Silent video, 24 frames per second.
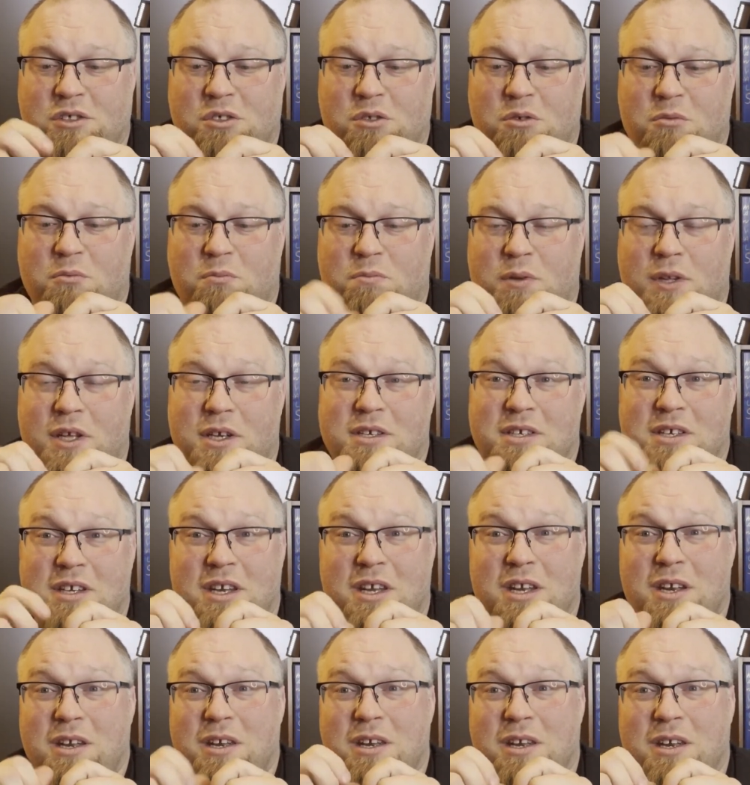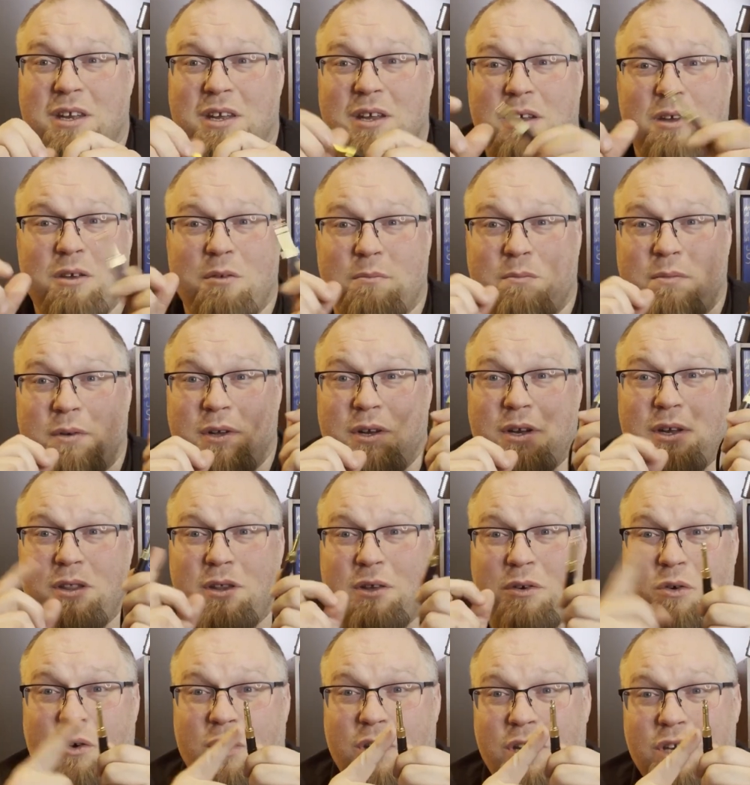You place it in, you put it in the
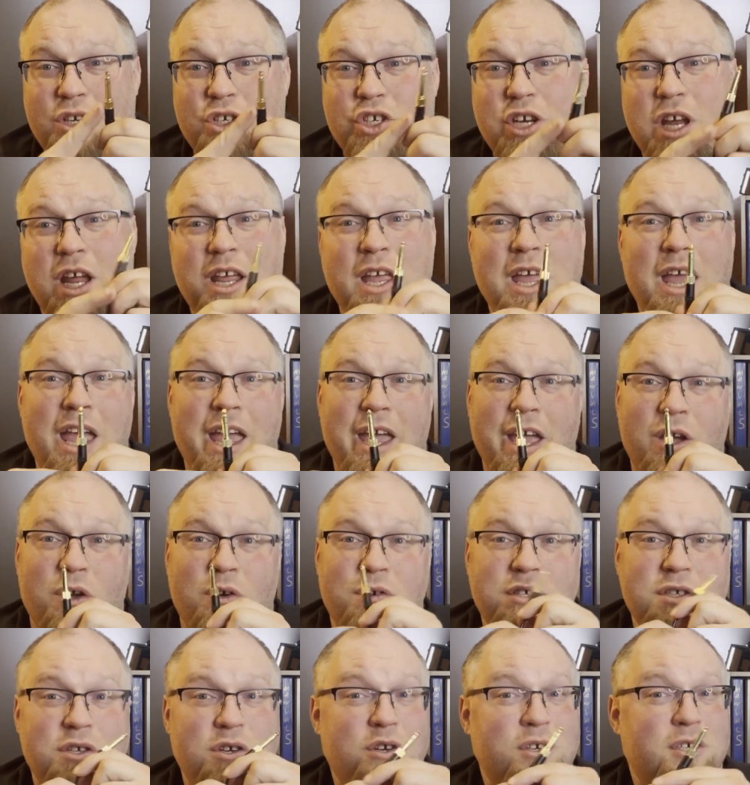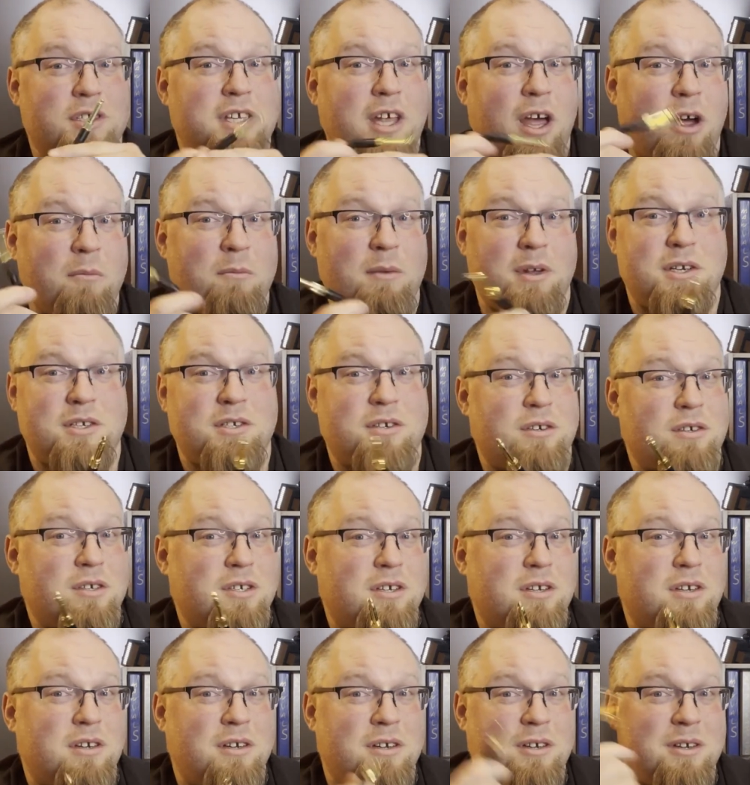1/4-inch jack, it goes into your sound
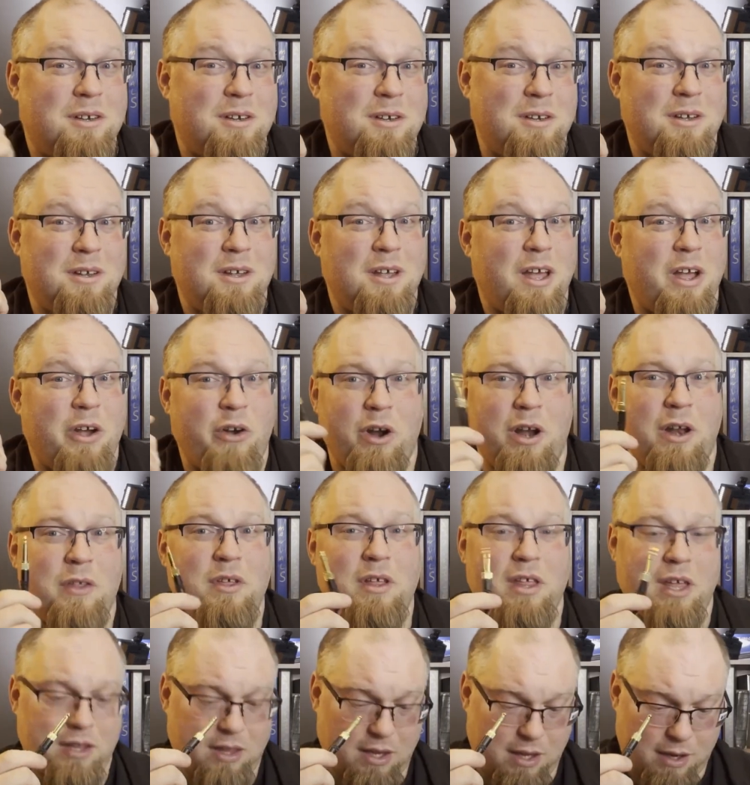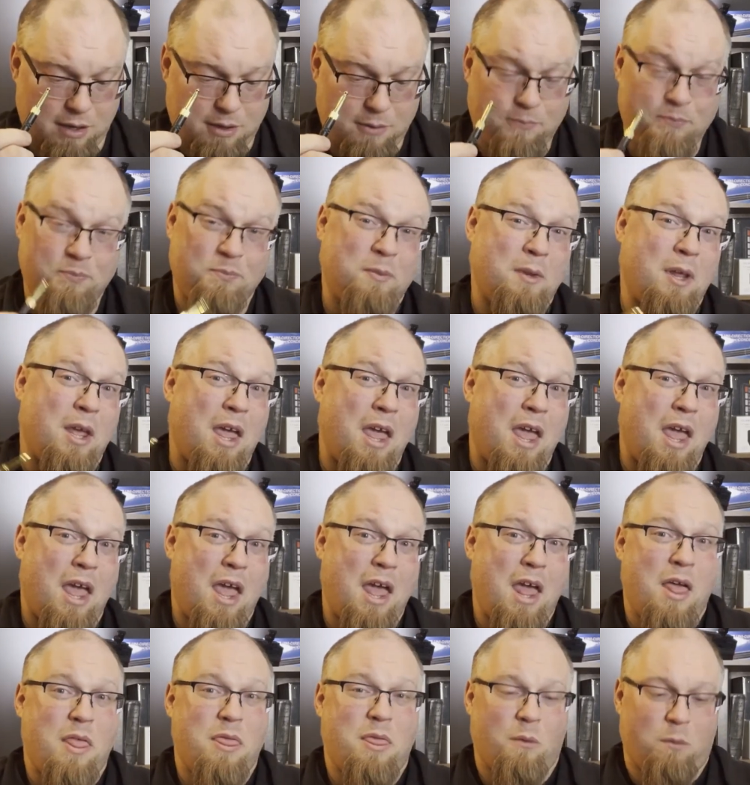mixers or anything like that.
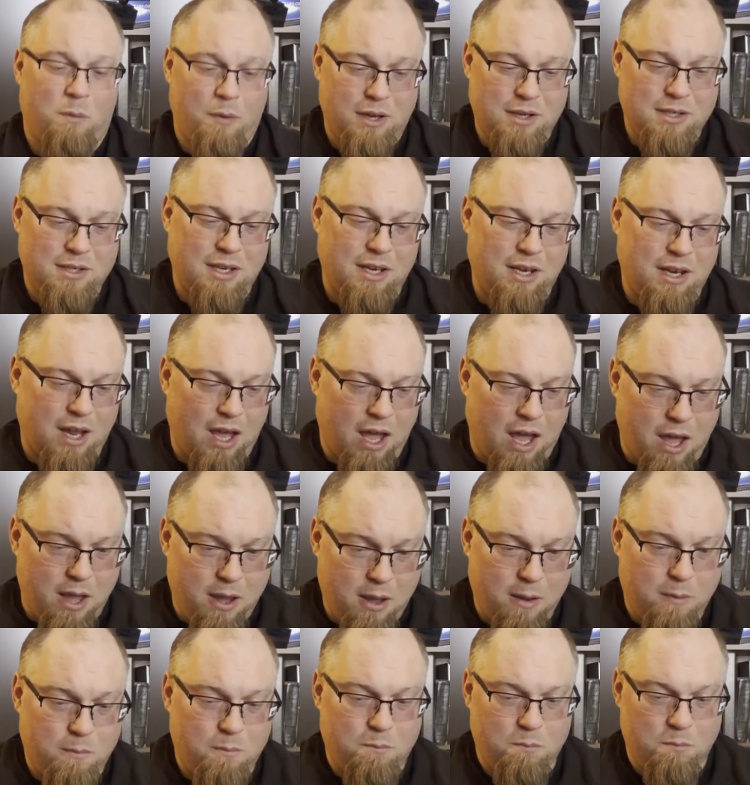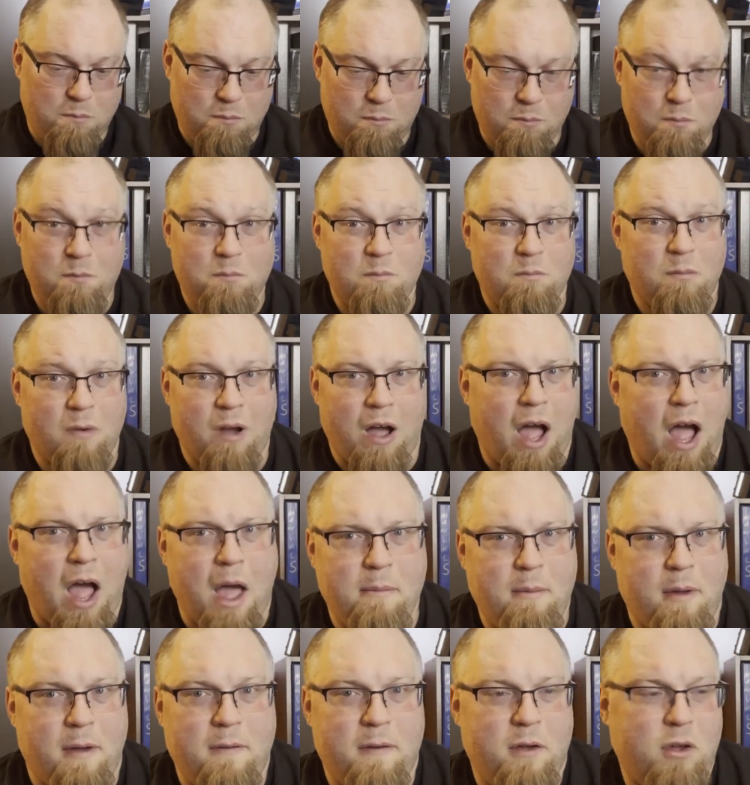The reason I'm
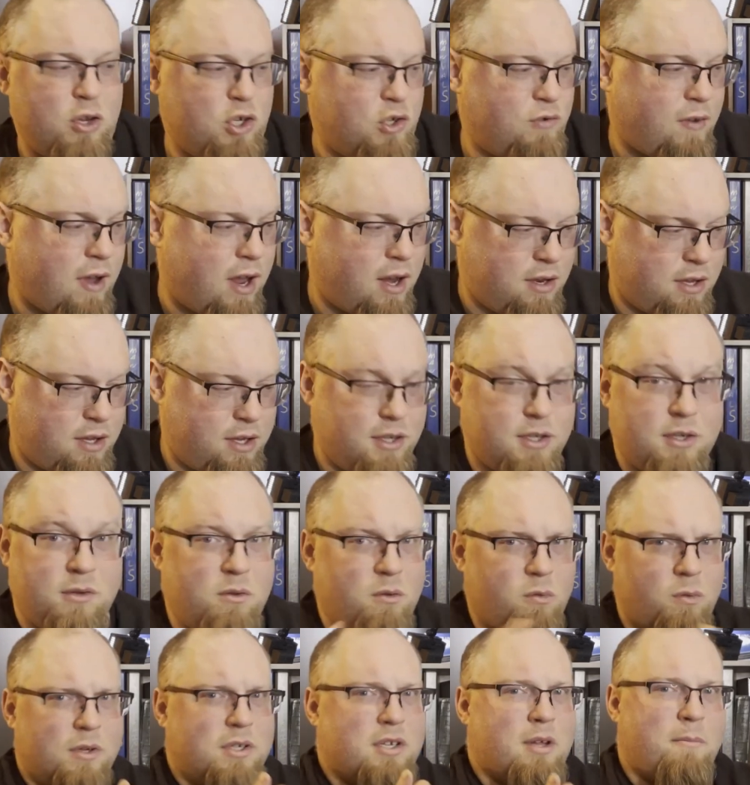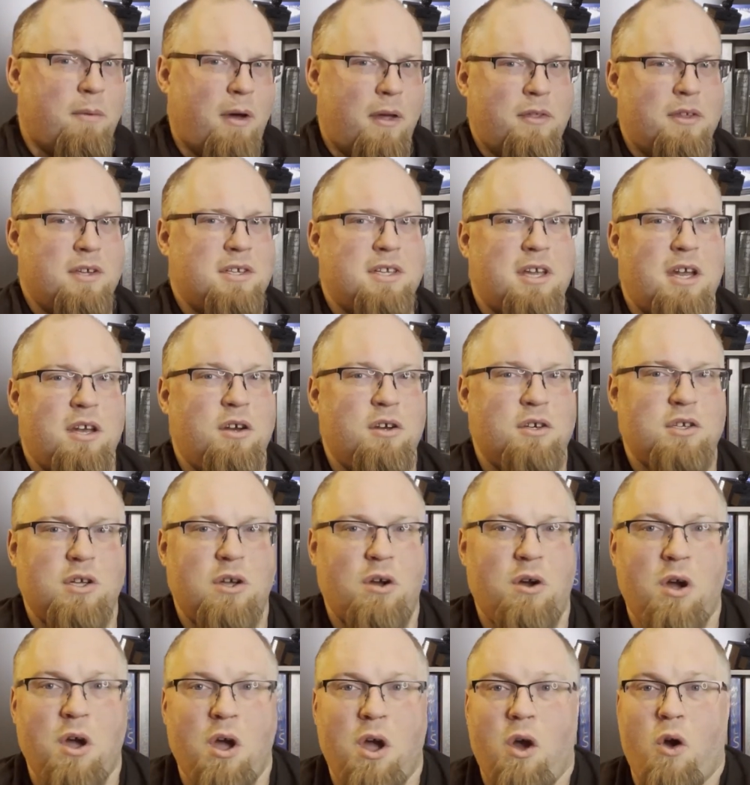a huge fan of these, the reason I bought these 10 years
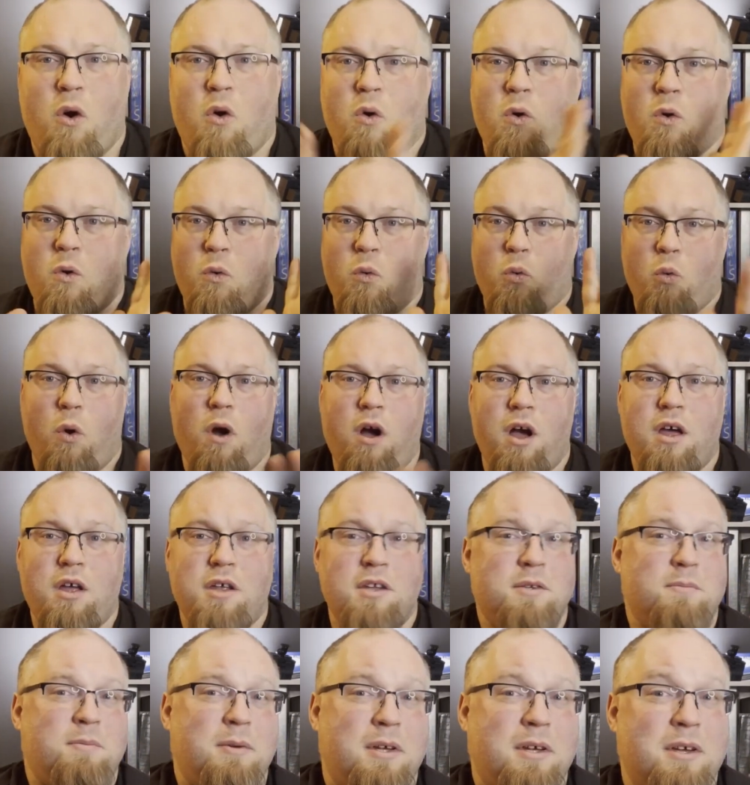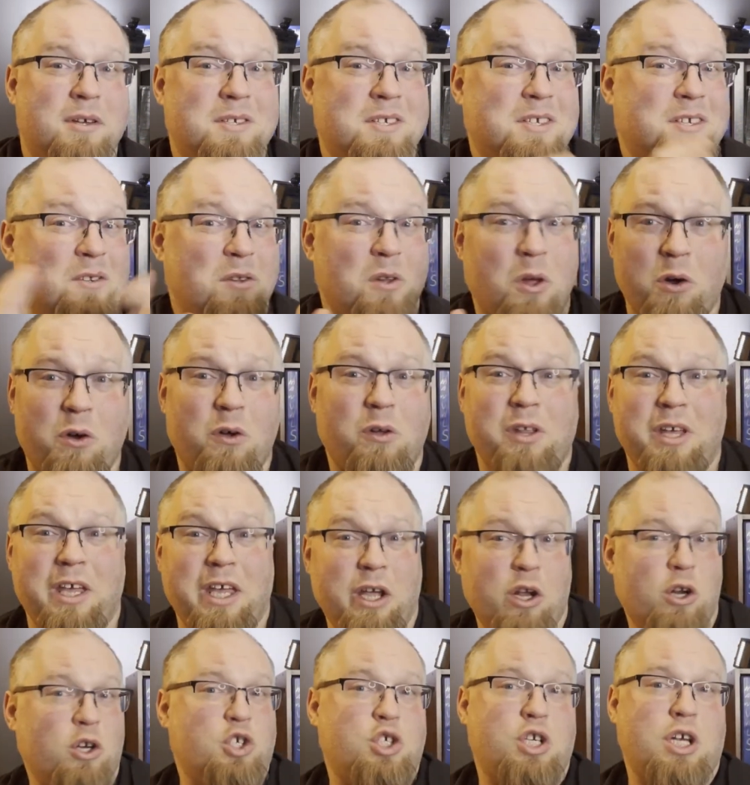ago was because locally
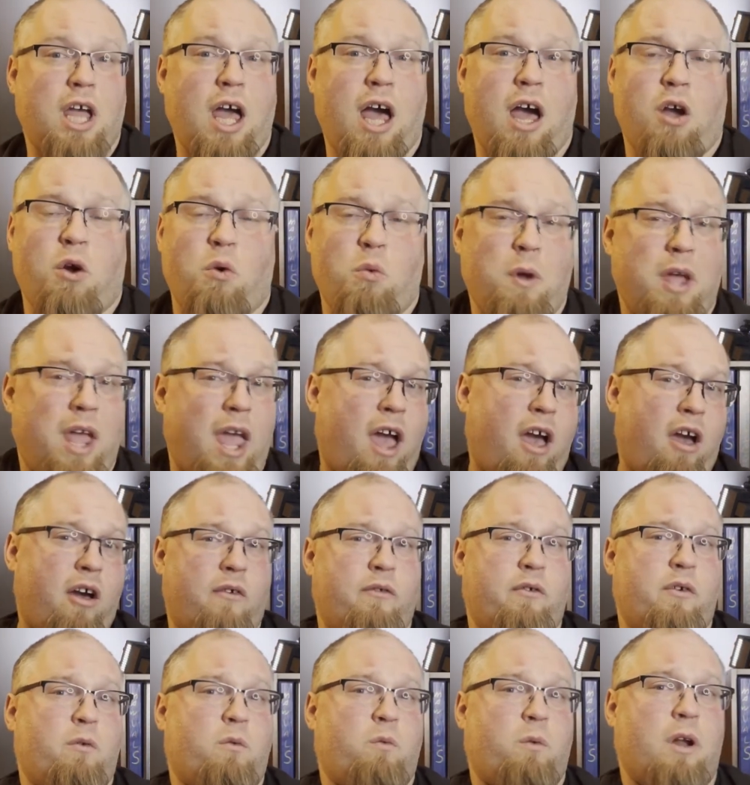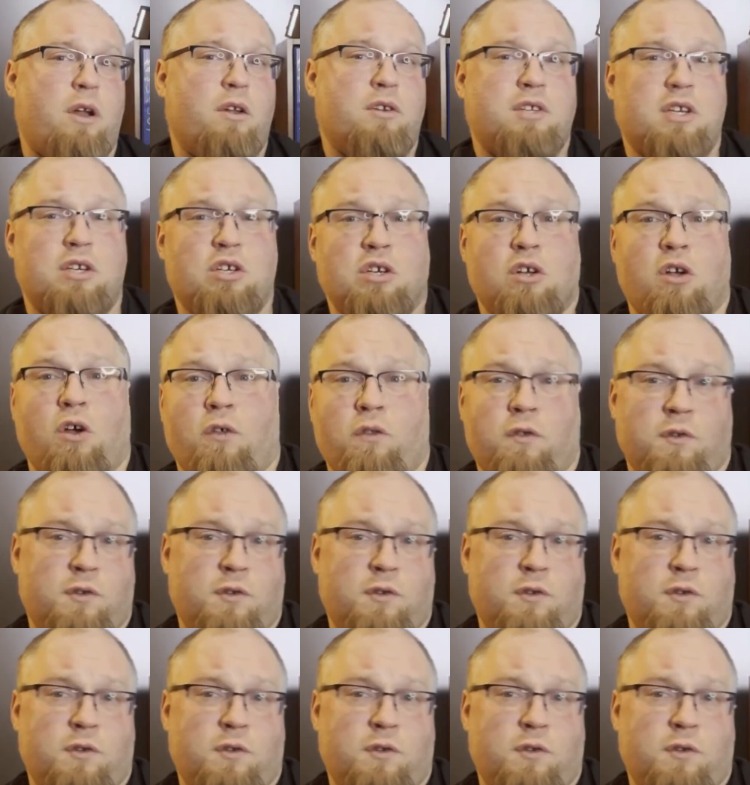here in Chicago, we have a radio station called